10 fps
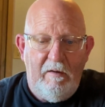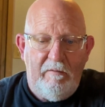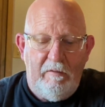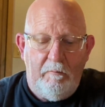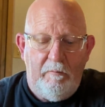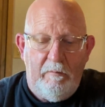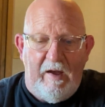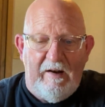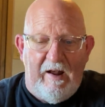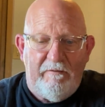They're
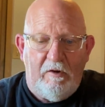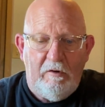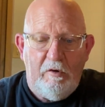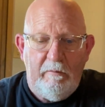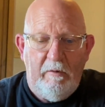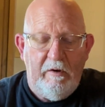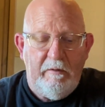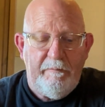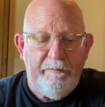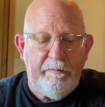made out of
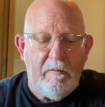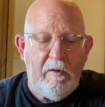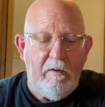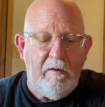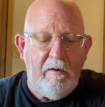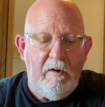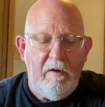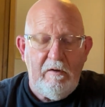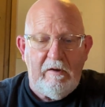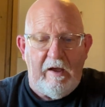aluminum.
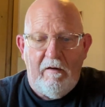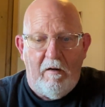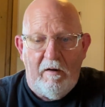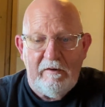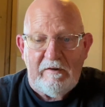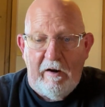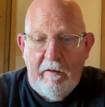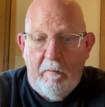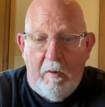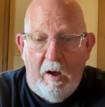You can't hardly tear
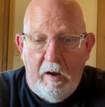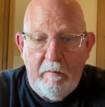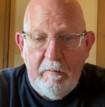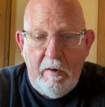them up.